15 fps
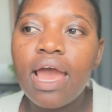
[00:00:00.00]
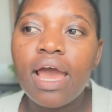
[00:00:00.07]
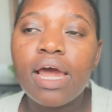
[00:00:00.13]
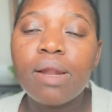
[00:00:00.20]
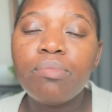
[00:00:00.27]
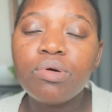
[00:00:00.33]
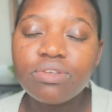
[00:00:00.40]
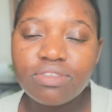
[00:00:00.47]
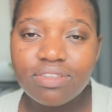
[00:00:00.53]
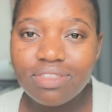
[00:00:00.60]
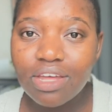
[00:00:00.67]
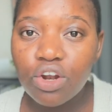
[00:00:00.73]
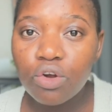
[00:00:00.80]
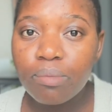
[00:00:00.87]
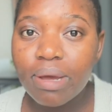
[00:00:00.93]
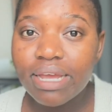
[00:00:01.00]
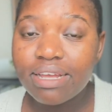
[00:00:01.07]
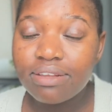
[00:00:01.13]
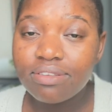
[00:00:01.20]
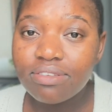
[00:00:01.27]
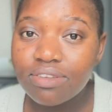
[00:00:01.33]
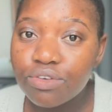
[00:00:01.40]
And I posted that on my
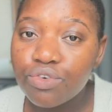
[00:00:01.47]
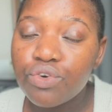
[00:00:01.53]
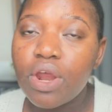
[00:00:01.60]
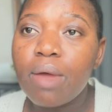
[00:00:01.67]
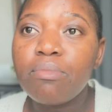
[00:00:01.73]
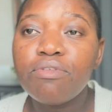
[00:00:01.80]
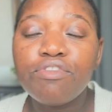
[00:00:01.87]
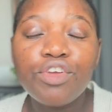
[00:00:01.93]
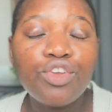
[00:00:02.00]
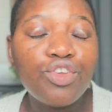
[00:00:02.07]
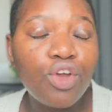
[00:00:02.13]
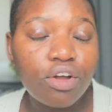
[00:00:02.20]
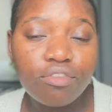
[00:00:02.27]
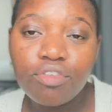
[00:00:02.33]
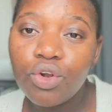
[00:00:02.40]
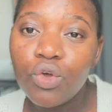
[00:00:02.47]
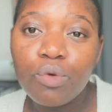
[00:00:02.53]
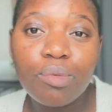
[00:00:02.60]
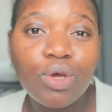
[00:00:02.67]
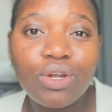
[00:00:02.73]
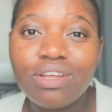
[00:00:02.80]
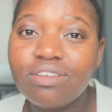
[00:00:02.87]
Instagram. If you're not following
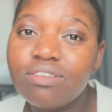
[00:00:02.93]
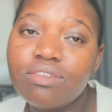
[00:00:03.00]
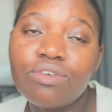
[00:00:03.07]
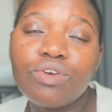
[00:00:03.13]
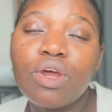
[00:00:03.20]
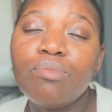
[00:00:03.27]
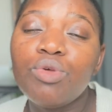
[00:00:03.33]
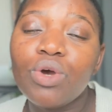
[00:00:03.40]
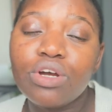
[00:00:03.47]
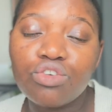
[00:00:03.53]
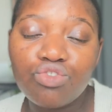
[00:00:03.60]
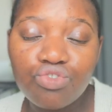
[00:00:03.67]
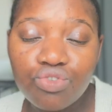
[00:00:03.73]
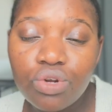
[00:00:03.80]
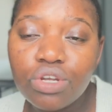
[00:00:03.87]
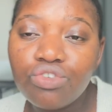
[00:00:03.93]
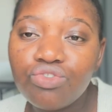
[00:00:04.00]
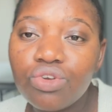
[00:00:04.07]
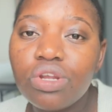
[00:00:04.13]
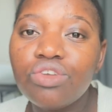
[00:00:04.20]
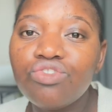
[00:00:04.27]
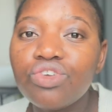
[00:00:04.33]
me on Instagram, you are
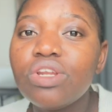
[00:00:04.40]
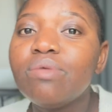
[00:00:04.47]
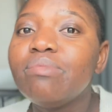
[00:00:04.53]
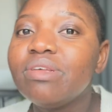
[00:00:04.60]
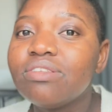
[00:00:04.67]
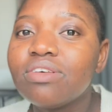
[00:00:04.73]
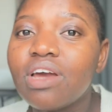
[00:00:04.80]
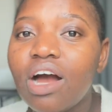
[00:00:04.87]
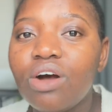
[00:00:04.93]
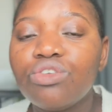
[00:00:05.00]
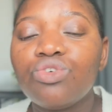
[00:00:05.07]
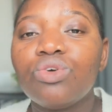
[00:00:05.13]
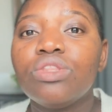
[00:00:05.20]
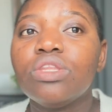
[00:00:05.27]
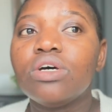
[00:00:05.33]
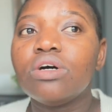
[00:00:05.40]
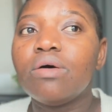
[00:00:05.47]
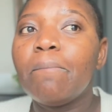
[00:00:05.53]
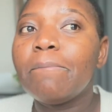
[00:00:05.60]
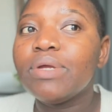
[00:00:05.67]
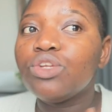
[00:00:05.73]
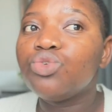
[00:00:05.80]
truly missing out on the
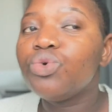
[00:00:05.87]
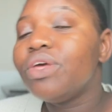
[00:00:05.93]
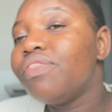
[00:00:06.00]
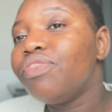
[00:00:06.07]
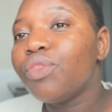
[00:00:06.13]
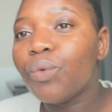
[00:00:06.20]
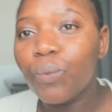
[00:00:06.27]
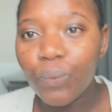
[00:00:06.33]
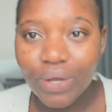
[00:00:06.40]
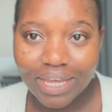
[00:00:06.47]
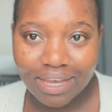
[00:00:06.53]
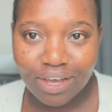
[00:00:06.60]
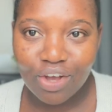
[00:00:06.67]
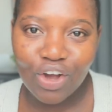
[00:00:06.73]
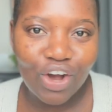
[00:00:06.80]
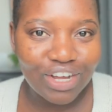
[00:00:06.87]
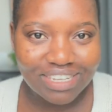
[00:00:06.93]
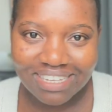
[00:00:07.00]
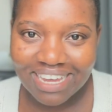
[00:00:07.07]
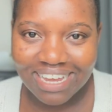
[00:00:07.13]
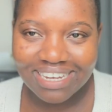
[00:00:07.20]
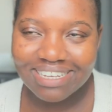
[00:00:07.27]
between the week
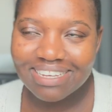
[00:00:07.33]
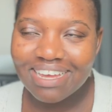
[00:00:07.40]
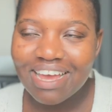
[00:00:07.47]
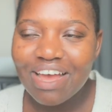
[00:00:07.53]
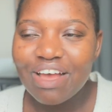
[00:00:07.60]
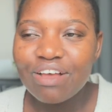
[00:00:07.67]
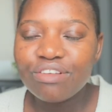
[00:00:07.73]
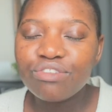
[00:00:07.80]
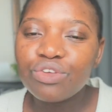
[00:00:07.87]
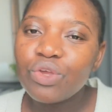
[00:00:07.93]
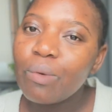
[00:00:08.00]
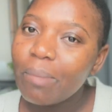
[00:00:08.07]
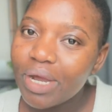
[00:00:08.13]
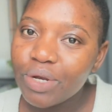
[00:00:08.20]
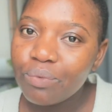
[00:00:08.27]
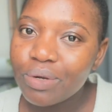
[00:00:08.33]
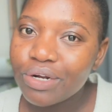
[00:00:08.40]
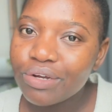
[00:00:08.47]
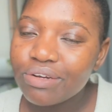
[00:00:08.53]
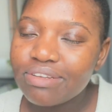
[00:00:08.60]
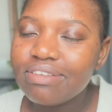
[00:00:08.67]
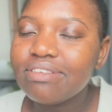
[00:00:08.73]
content, so you might want to
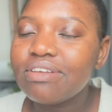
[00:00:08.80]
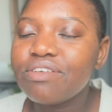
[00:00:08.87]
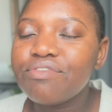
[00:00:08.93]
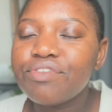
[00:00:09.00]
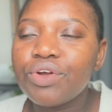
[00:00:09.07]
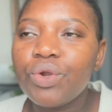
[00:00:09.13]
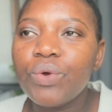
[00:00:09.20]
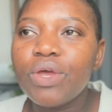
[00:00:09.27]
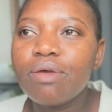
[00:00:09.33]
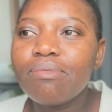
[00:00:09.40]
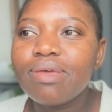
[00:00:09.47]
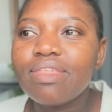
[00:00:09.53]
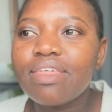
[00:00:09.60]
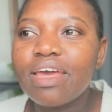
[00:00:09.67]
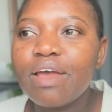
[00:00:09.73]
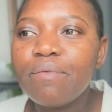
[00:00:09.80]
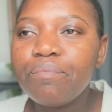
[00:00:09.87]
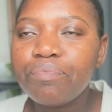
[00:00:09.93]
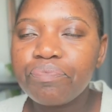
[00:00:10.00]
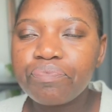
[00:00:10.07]
consider following me there.